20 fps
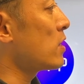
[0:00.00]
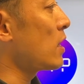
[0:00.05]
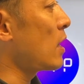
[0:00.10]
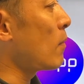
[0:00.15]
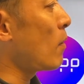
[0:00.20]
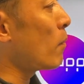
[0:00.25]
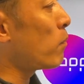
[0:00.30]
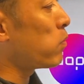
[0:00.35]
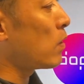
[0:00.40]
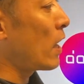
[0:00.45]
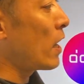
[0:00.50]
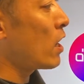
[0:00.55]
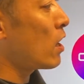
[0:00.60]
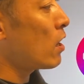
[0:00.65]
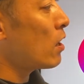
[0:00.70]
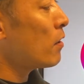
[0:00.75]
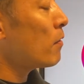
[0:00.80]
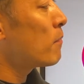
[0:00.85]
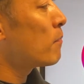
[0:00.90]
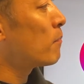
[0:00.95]
another
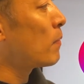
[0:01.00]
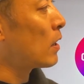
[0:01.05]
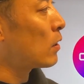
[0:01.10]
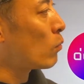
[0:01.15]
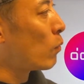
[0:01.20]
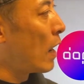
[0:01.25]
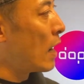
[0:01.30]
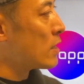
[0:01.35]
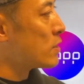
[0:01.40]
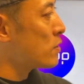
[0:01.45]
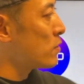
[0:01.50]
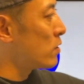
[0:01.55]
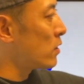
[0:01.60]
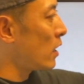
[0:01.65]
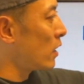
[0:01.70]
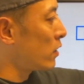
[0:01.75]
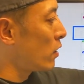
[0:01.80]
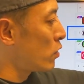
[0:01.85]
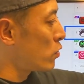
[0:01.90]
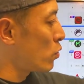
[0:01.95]
player, but once you look
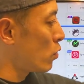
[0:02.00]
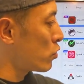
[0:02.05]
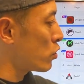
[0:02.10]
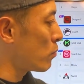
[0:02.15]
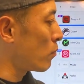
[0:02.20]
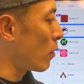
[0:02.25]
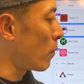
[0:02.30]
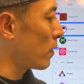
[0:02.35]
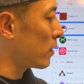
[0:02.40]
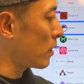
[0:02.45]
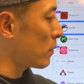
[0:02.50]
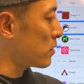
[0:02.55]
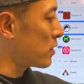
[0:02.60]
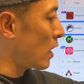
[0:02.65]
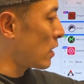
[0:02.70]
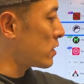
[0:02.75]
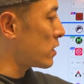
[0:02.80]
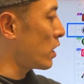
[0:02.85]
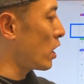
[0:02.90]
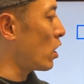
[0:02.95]
at the social momentum
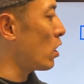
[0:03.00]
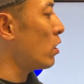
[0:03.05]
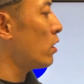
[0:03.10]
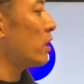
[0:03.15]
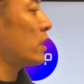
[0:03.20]
stats here,